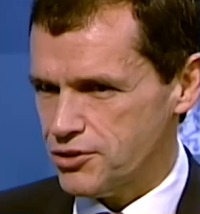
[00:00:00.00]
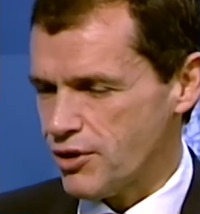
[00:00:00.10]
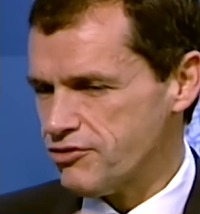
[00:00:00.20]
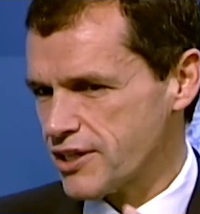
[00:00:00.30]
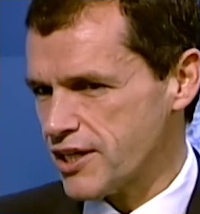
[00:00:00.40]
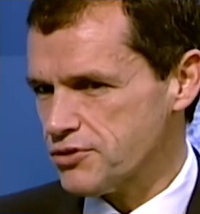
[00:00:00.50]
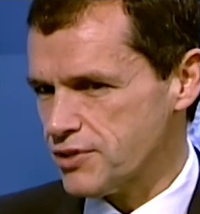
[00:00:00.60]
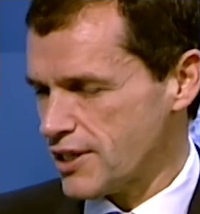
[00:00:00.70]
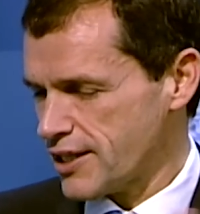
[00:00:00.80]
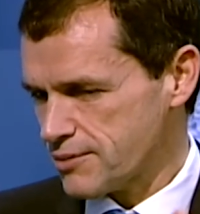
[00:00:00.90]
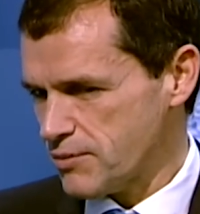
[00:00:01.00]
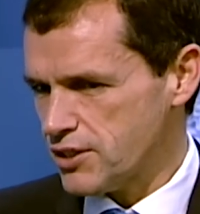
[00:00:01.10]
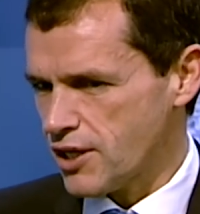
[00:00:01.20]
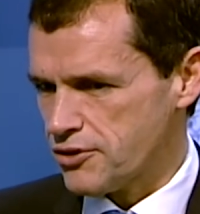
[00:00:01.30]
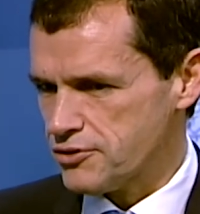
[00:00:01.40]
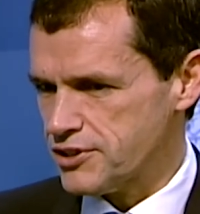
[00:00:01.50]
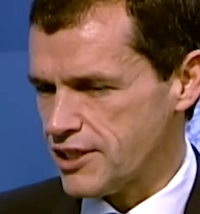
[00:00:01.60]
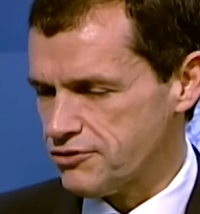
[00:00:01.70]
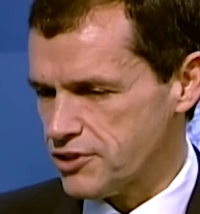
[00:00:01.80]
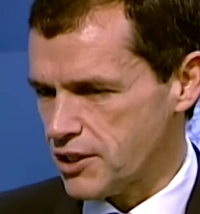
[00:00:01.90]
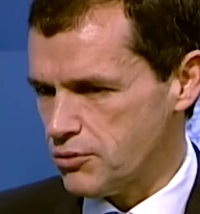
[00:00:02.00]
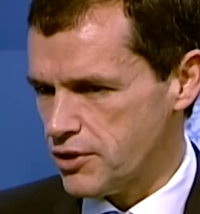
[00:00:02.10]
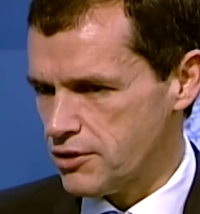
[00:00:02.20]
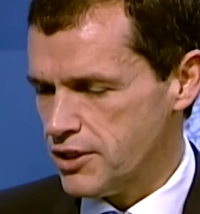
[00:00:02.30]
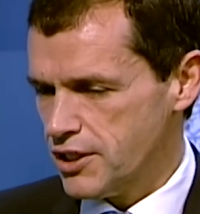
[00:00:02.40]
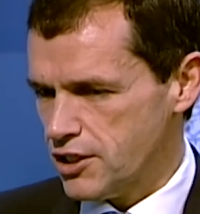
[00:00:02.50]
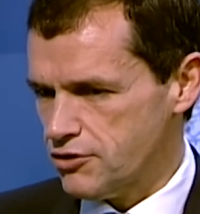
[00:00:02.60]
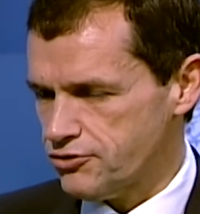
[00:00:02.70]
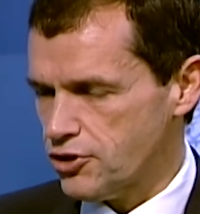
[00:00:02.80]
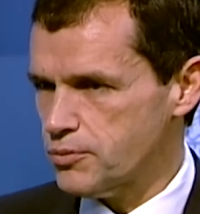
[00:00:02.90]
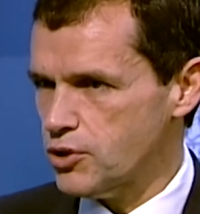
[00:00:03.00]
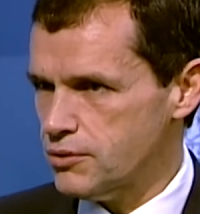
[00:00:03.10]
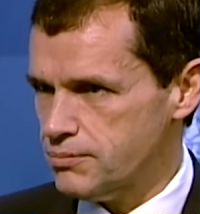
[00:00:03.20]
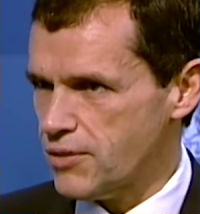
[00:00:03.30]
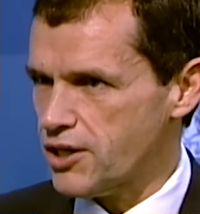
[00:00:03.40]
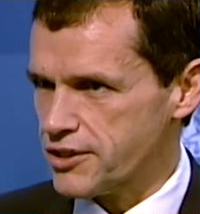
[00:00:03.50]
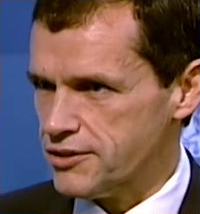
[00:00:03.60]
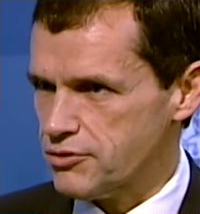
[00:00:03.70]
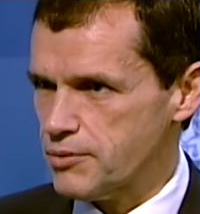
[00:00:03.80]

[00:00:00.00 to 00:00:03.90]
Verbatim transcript: you have a country like many others in Africa where informal market